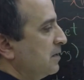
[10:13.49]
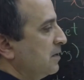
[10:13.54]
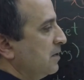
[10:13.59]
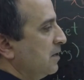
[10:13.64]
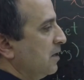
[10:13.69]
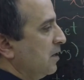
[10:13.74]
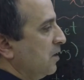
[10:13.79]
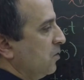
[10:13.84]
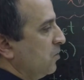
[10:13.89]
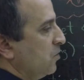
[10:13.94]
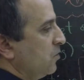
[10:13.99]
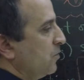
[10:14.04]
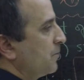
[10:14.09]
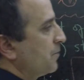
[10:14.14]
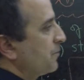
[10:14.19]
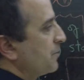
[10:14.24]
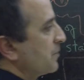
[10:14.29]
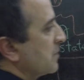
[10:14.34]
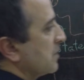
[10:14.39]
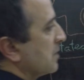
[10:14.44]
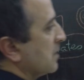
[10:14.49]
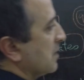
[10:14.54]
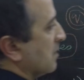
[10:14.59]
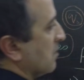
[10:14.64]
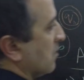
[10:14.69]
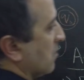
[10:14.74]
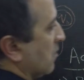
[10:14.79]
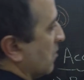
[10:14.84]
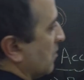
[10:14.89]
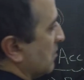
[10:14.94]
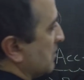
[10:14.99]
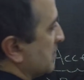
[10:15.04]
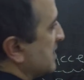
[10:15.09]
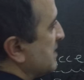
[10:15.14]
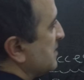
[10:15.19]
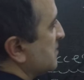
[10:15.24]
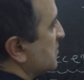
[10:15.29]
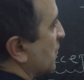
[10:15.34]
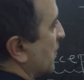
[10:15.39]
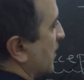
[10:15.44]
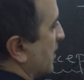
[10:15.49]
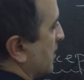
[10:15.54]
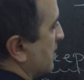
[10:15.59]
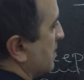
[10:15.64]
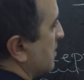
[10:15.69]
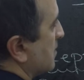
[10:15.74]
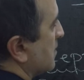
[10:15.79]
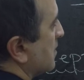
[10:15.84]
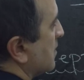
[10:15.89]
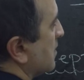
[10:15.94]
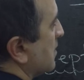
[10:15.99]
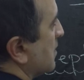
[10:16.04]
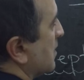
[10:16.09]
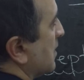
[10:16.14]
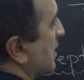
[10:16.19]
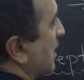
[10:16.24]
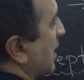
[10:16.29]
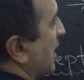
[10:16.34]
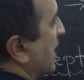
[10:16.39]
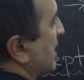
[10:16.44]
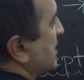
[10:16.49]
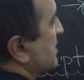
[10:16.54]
Now on this one, I